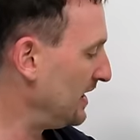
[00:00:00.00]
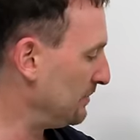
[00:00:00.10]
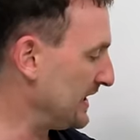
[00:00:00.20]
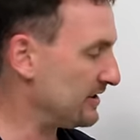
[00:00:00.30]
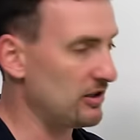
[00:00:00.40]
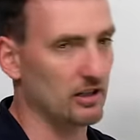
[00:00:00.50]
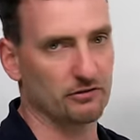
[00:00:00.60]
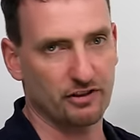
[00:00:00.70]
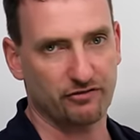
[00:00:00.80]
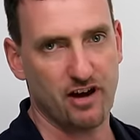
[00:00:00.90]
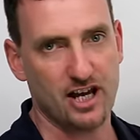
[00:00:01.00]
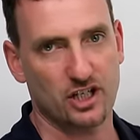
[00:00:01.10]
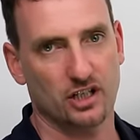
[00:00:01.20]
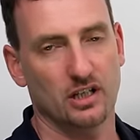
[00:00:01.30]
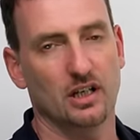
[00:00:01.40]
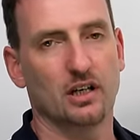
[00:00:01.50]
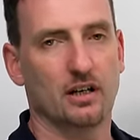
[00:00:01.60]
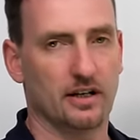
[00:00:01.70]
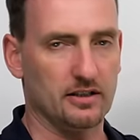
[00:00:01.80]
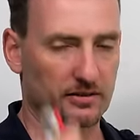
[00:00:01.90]
but it's called refresh,
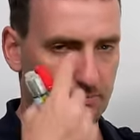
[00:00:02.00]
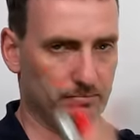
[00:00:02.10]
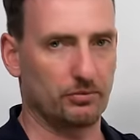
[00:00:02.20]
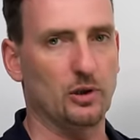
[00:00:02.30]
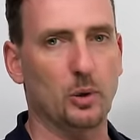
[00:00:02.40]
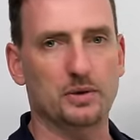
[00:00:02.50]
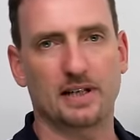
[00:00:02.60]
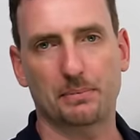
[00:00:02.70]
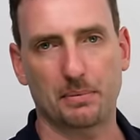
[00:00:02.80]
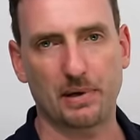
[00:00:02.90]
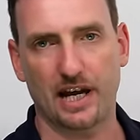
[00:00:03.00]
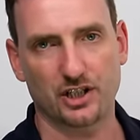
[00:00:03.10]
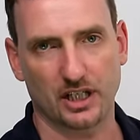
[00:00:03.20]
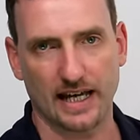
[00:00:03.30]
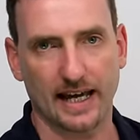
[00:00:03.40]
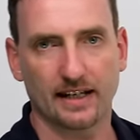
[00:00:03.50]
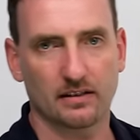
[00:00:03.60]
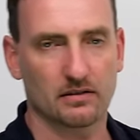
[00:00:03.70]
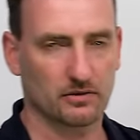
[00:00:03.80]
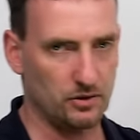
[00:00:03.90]
and it just loads up the page
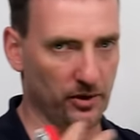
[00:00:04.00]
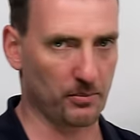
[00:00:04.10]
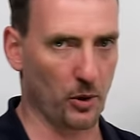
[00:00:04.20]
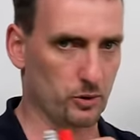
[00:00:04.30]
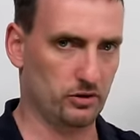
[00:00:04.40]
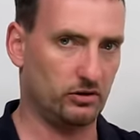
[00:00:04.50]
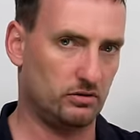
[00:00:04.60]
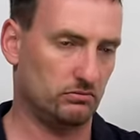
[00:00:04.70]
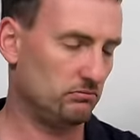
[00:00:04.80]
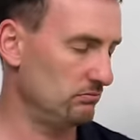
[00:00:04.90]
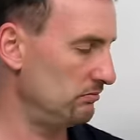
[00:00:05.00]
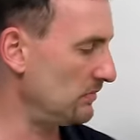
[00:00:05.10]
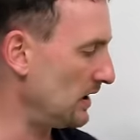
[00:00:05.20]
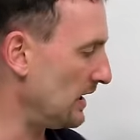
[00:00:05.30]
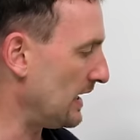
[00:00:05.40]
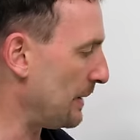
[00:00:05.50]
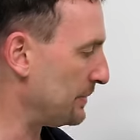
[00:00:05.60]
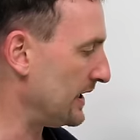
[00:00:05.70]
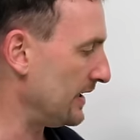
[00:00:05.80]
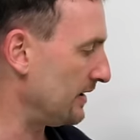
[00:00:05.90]
again to the most
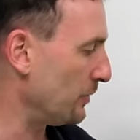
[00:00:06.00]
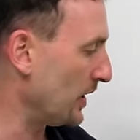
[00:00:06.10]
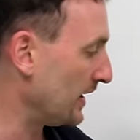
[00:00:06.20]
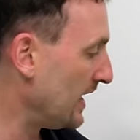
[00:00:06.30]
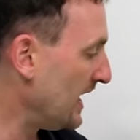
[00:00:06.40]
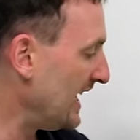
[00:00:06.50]
updated one.